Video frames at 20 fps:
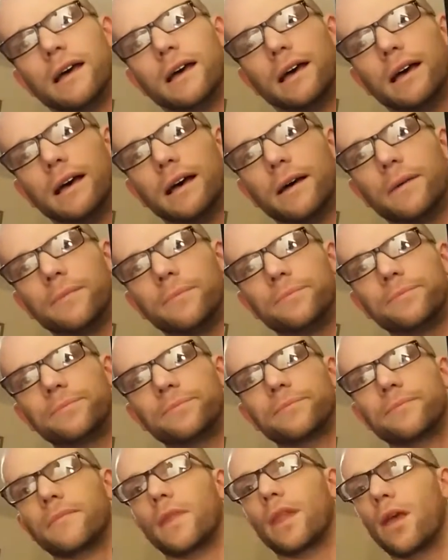
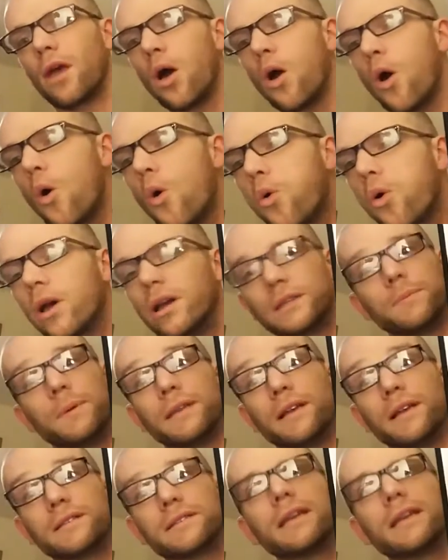it's a
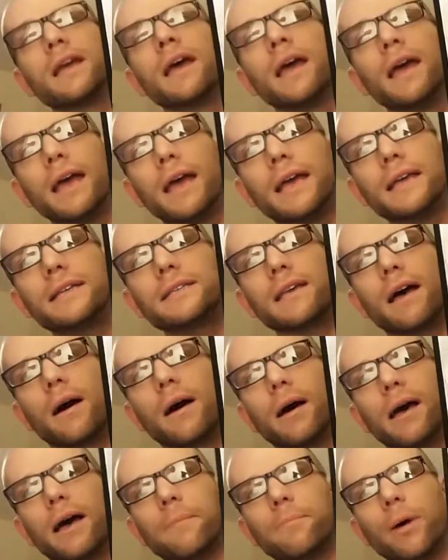bit dusty, is
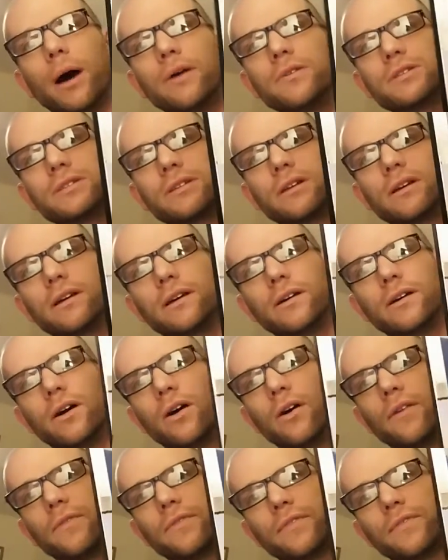a poster
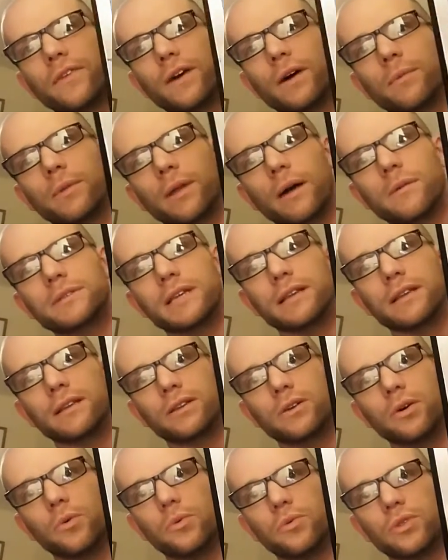of the film that I was
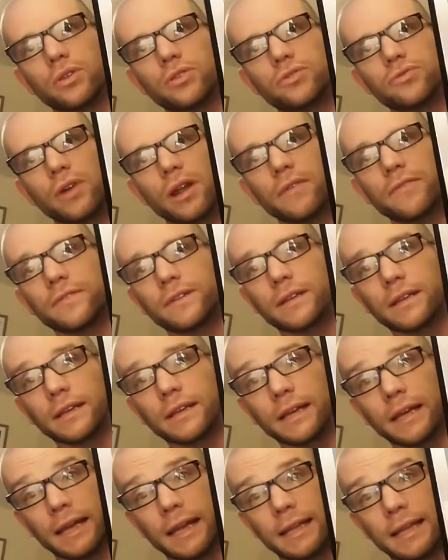in called The Drift.
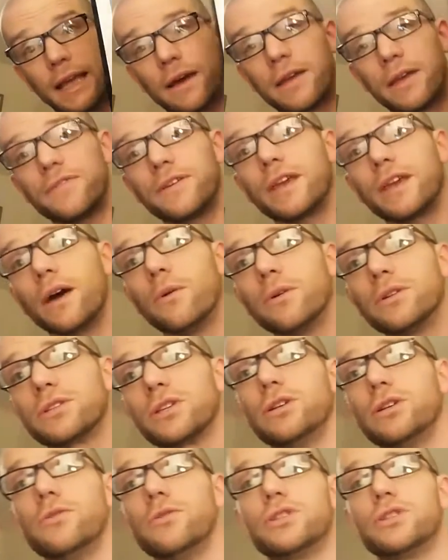Now, if you go
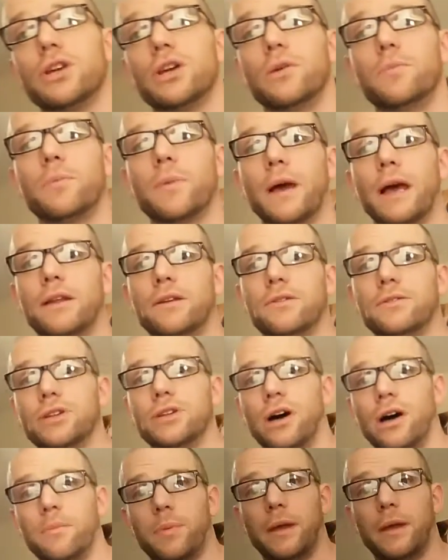onto YouTube and you
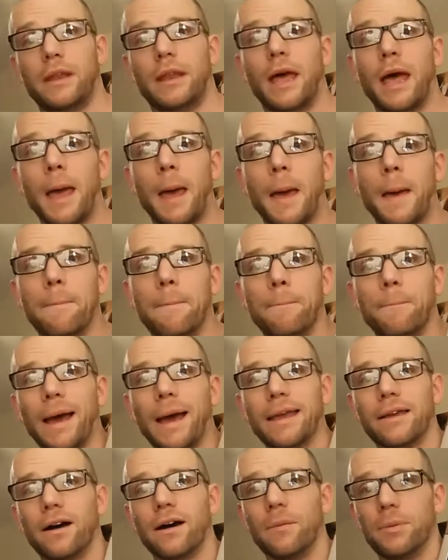type in
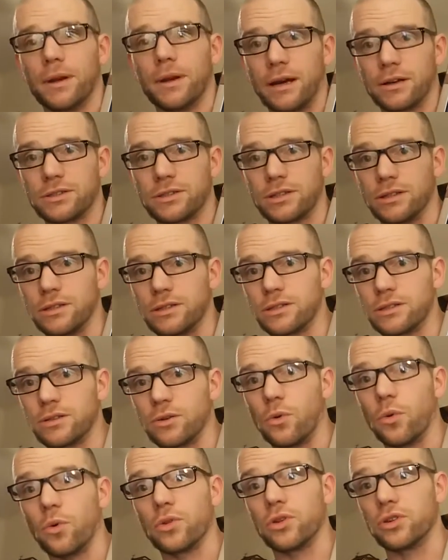Backyard
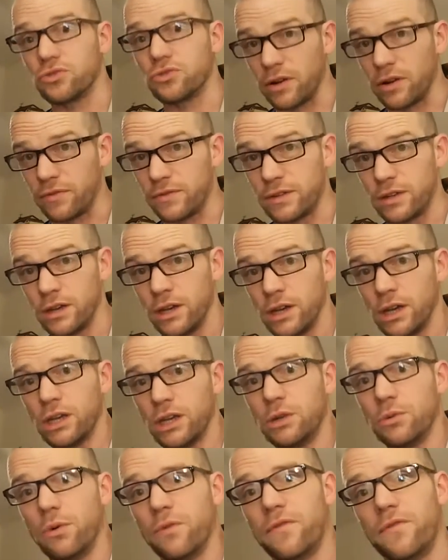Productions or The Drift,
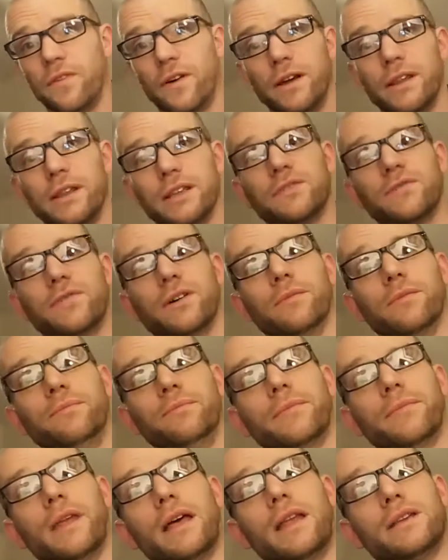you will find this
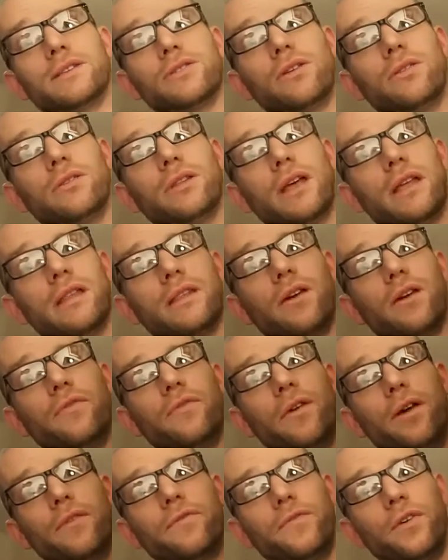film, and it's on there. The
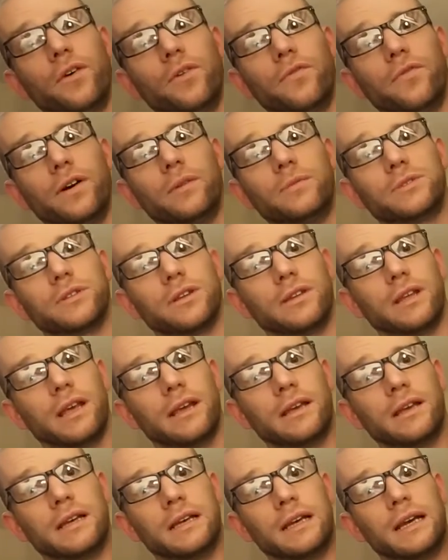full film is on
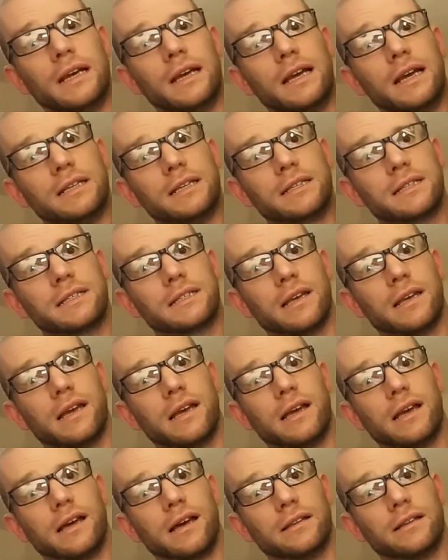there. It's,
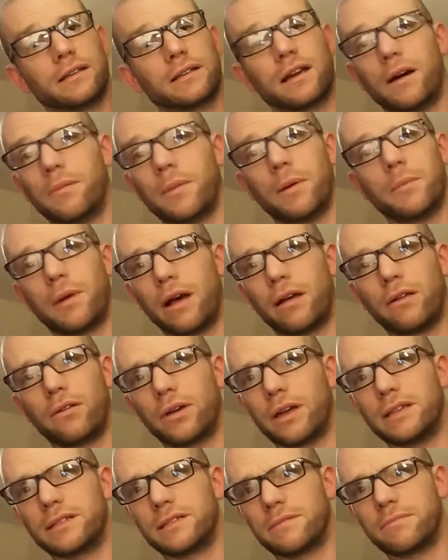I can't remember how
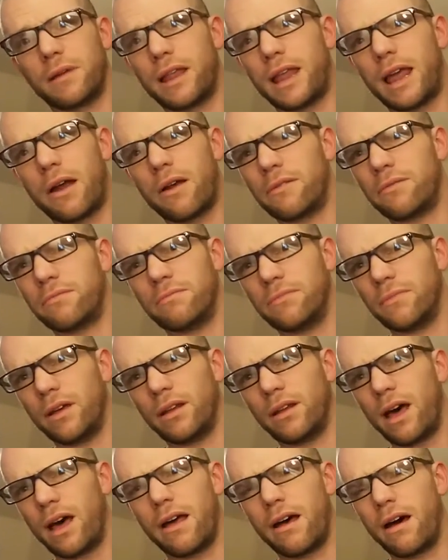long it is, an hour and
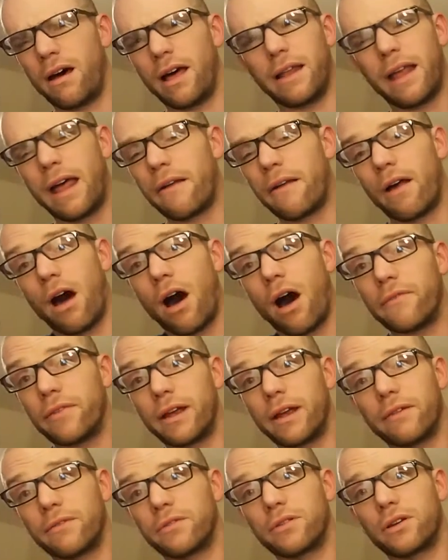a
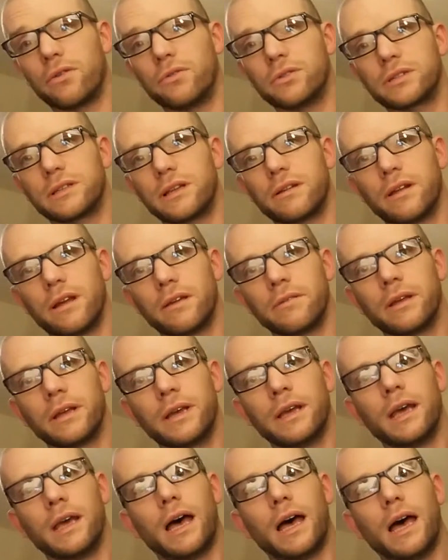half, hour and three quarters, I don't know.
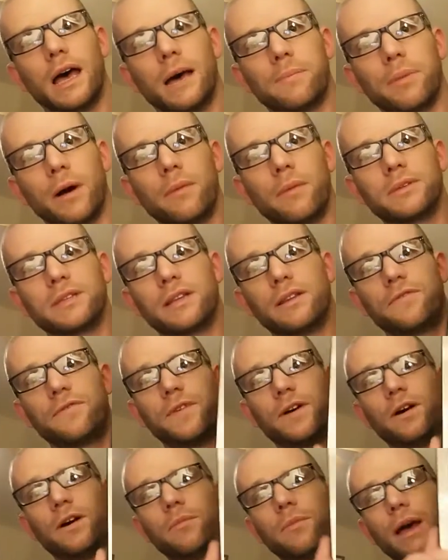But I was in the
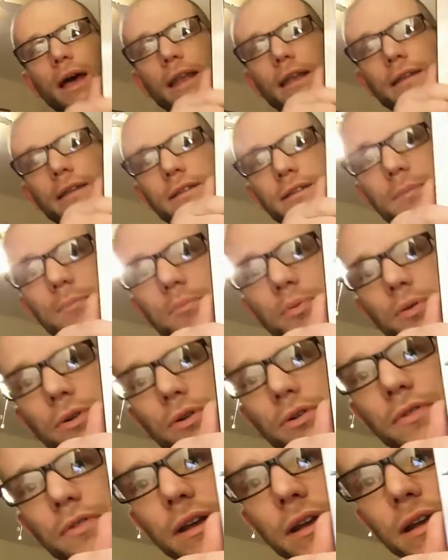film, and to
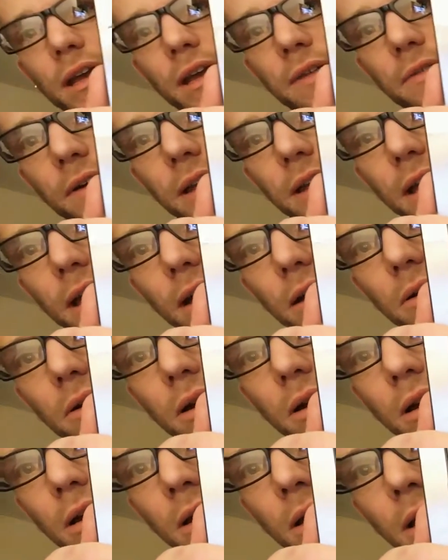prove it, if I
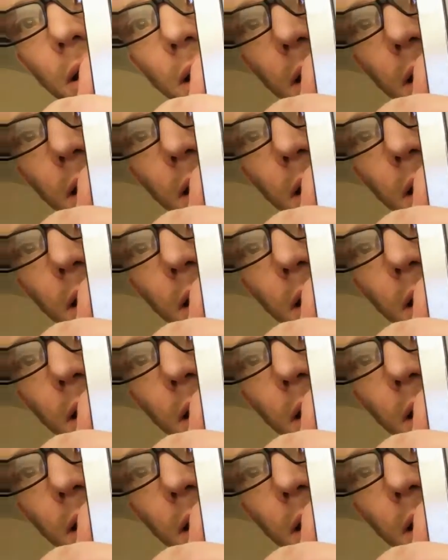go,